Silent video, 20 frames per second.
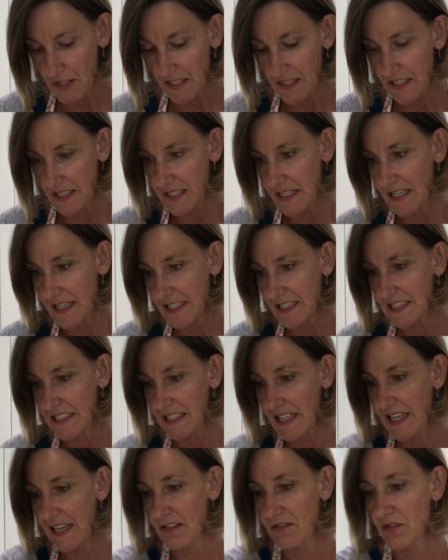that's a nice
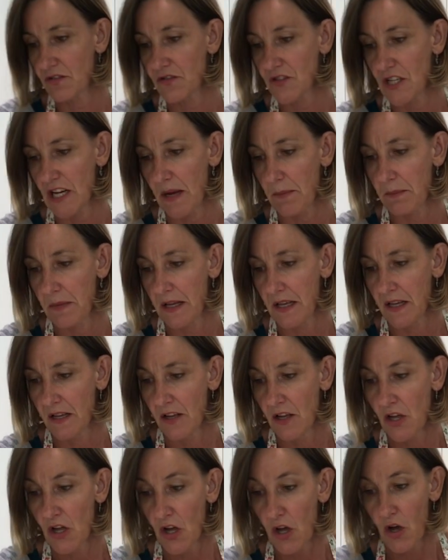layer of jam.
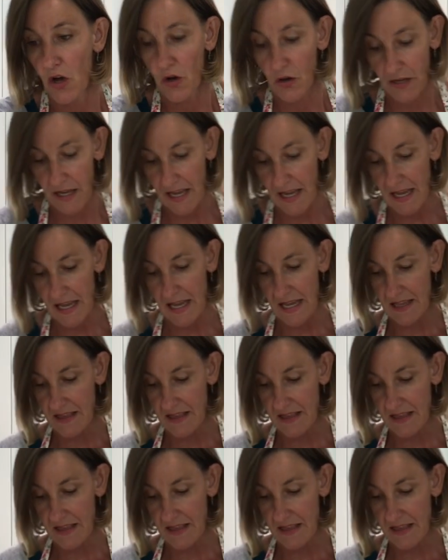Okay,